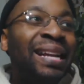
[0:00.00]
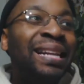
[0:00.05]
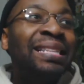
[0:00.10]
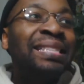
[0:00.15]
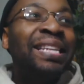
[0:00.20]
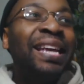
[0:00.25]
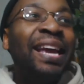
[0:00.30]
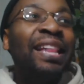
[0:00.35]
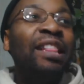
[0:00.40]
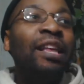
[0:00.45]

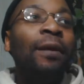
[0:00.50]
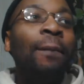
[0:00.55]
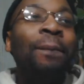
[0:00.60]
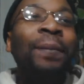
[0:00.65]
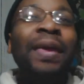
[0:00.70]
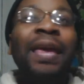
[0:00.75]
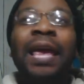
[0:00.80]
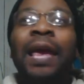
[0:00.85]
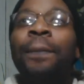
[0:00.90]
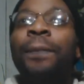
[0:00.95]
telling
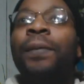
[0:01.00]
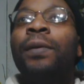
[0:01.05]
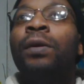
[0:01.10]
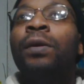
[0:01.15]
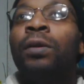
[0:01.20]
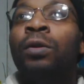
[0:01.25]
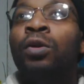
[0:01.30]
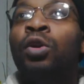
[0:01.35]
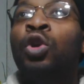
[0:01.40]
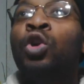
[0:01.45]

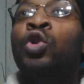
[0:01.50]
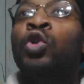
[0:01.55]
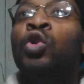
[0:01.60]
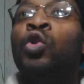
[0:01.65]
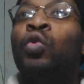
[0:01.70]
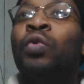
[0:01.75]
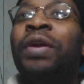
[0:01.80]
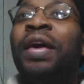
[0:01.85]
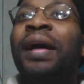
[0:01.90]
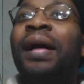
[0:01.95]
people
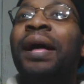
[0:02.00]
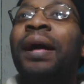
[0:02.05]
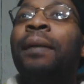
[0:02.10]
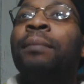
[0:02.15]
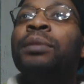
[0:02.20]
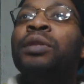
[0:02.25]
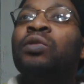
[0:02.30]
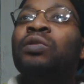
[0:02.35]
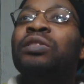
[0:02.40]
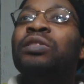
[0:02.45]
to come
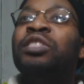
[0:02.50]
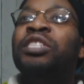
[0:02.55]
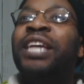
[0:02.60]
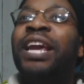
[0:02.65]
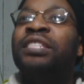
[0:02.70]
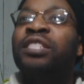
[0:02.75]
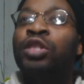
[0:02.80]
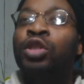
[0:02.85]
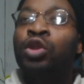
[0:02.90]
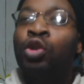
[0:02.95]
to
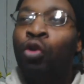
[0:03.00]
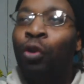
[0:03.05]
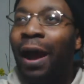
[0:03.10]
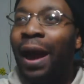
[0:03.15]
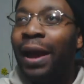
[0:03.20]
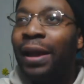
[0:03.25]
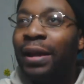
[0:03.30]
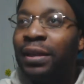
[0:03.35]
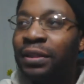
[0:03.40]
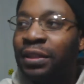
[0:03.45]
Jesus
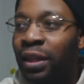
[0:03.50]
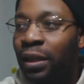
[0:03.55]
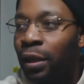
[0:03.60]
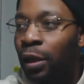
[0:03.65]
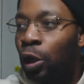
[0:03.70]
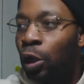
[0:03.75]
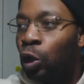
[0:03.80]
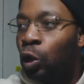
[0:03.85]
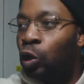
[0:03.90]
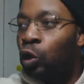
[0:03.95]
Christ
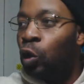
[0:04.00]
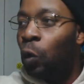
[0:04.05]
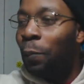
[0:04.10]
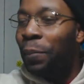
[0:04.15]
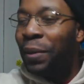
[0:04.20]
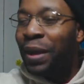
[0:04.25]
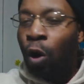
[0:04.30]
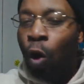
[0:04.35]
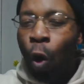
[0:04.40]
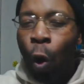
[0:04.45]
to
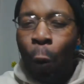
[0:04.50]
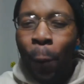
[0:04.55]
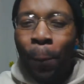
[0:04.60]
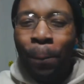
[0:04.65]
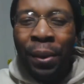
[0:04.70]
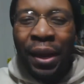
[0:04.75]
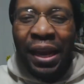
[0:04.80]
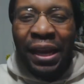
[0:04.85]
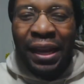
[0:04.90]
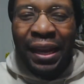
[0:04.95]
be
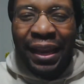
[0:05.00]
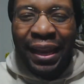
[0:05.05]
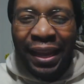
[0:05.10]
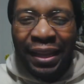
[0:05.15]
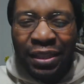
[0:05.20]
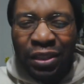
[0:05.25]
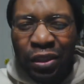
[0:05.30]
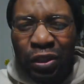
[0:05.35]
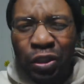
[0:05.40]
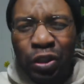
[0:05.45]

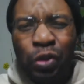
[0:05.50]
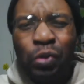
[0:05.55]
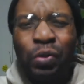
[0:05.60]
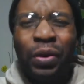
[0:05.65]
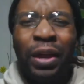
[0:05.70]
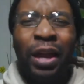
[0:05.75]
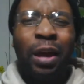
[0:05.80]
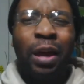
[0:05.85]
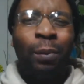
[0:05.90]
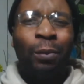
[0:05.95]
obedient to
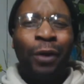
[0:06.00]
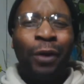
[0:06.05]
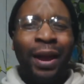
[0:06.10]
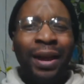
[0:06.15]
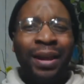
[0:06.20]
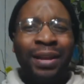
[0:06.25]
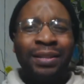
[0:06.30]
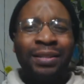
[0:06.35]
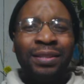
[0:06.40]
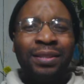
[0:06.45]
him,
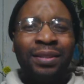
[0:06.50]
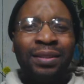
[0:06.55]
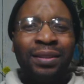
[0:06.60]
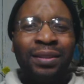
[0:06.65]
right?